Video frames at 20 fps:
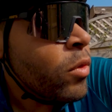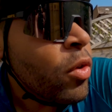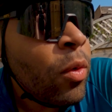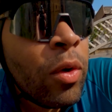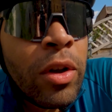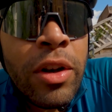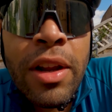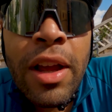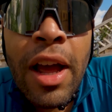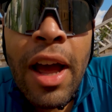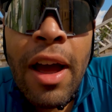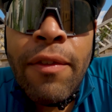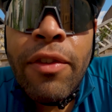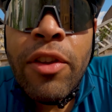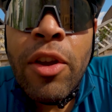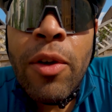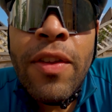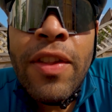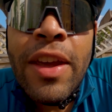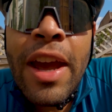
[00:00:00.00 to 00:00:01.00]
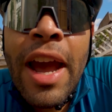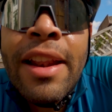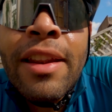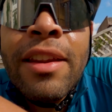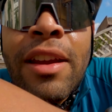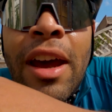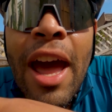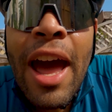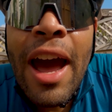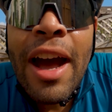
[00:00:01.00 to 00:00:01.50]
So what did I have? So in the
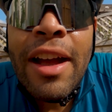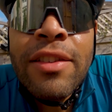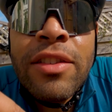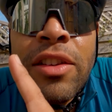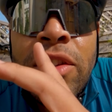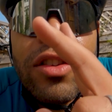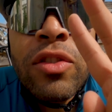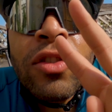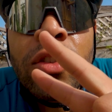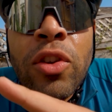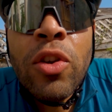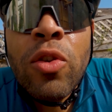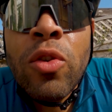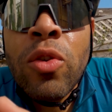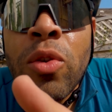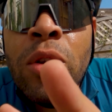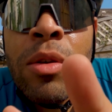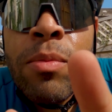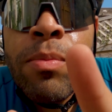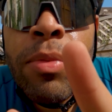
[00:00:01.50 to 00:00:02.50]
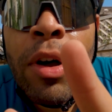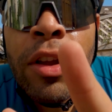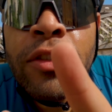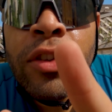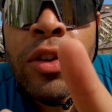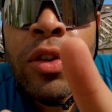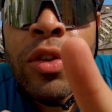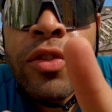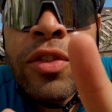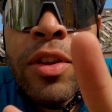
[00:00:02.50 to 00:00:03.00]
end I had 2
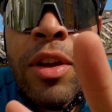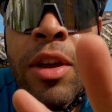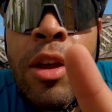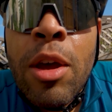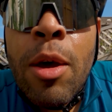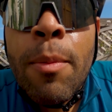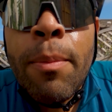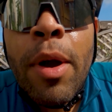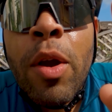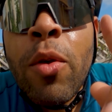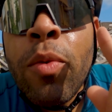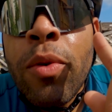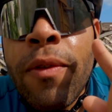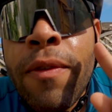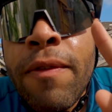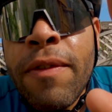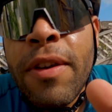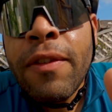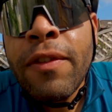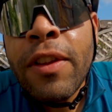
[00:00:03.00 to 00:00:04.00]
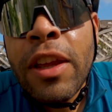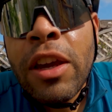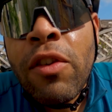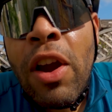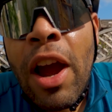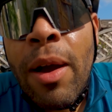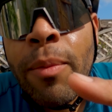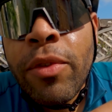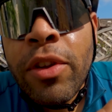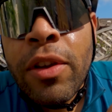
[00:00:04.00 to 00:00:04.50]
bottles, both with 50
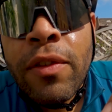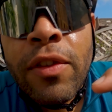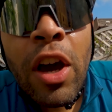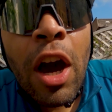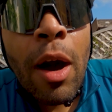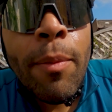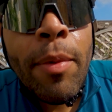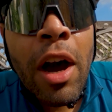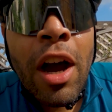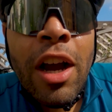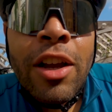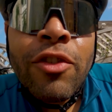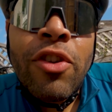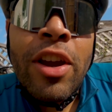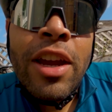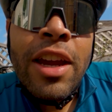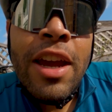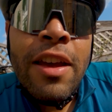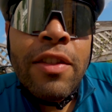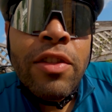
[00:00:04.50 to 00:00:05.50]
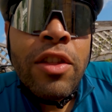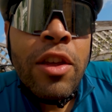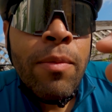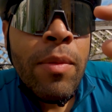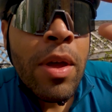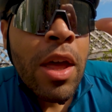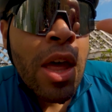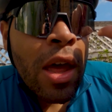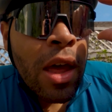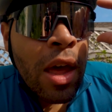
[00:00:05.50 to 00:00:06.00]
grams of carbohydrate in
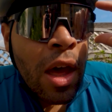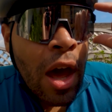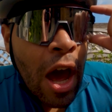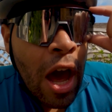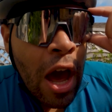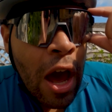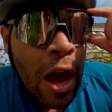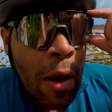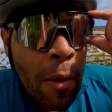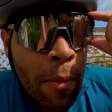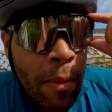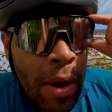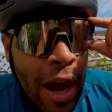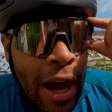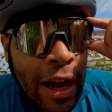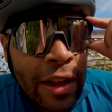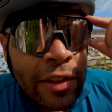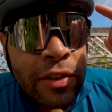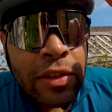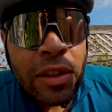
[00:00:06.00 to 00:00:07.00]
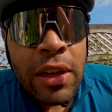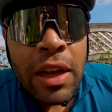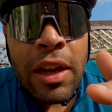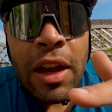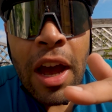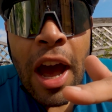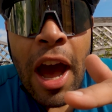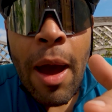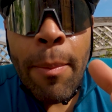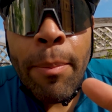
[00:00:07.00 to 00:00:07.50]
them, and
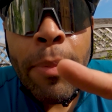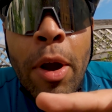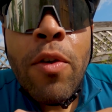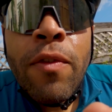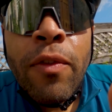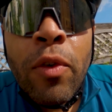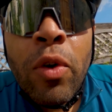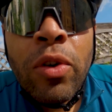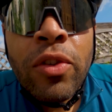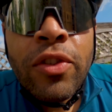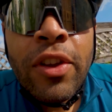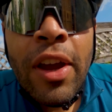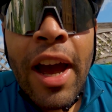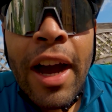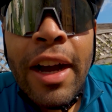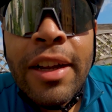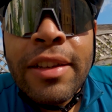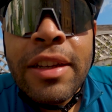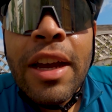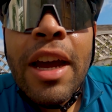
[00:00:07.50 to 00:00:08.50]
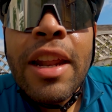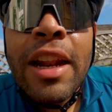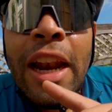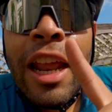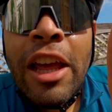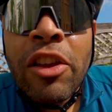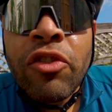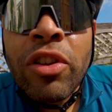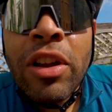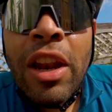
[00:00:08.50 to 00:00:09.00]
both also had an
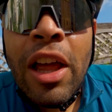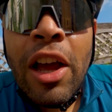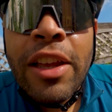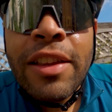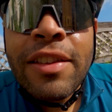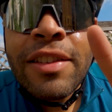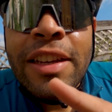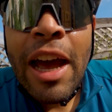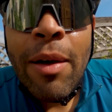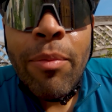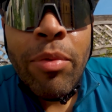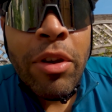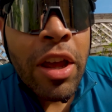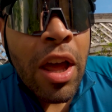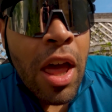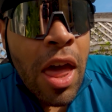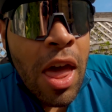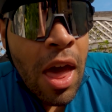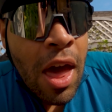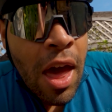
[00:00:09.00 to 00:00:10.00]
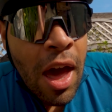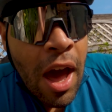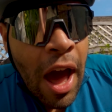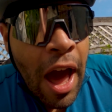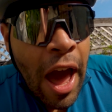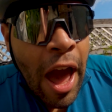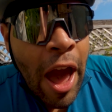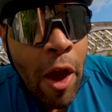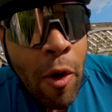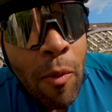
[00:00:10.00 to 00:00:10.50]
electrolyte tablet.
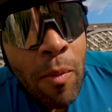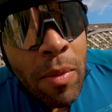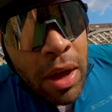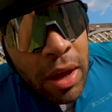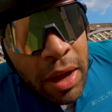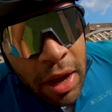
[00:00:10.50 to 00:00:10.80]
And